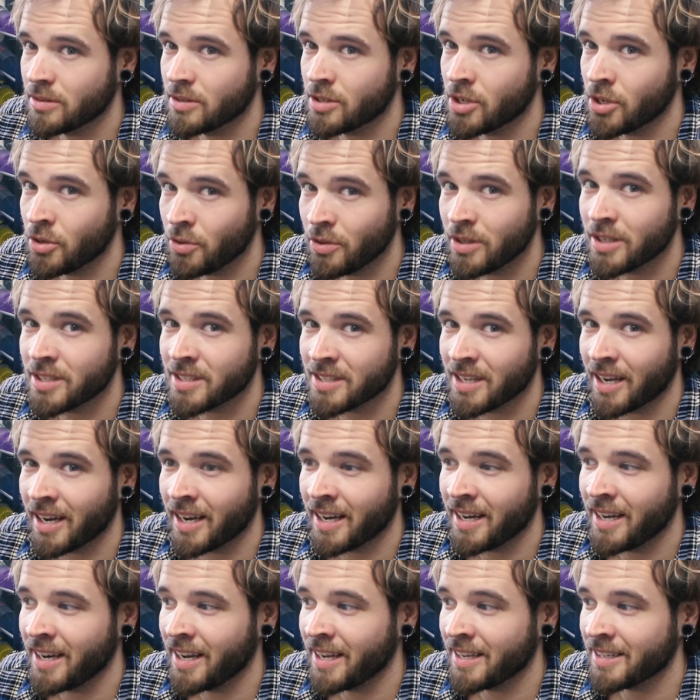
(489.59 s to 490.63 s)
to the
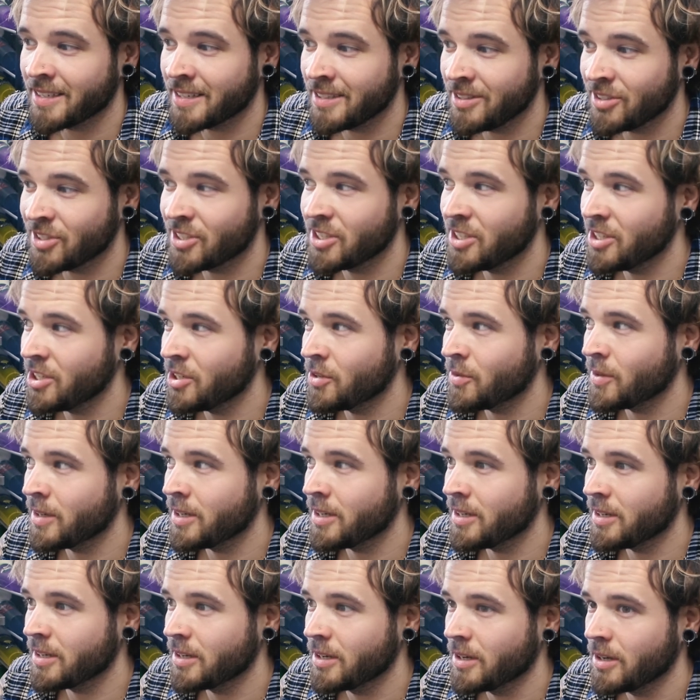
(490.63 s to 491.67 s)
side and continue
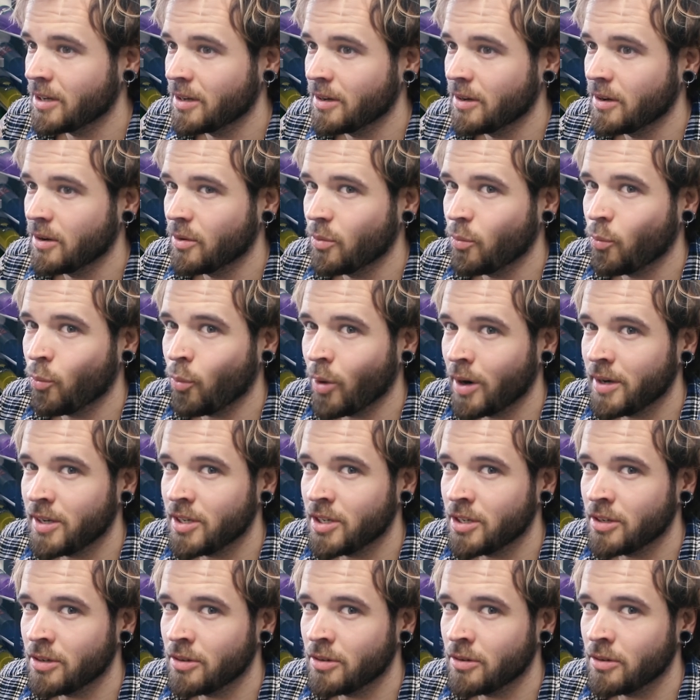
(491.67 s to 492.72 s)
it when
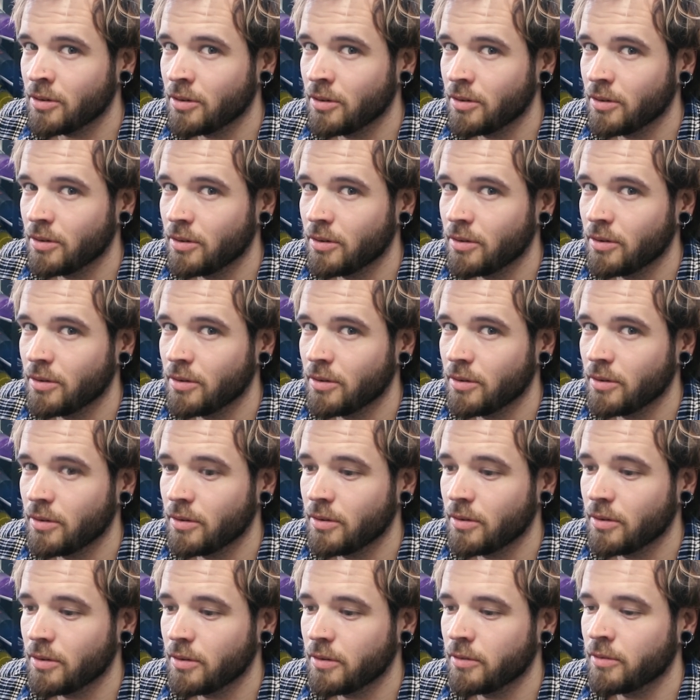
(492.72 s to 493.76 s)
you
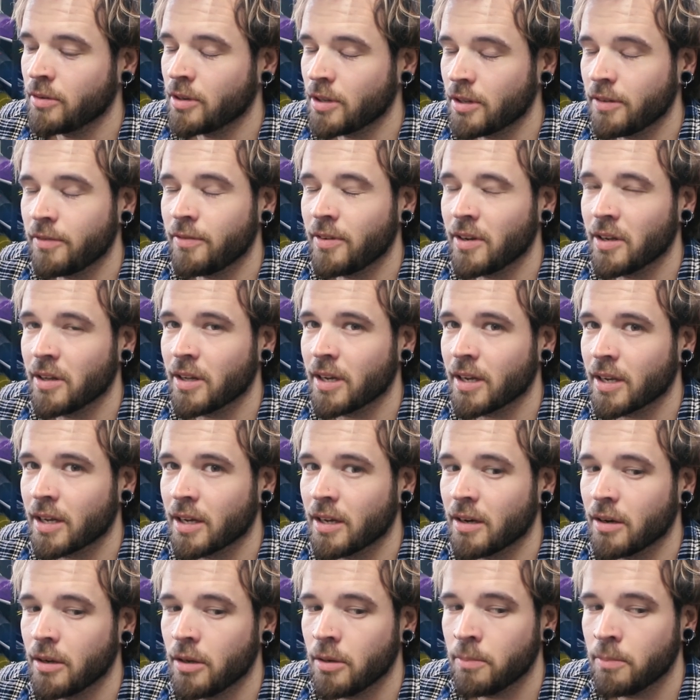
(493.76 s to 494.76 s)
really feel like it.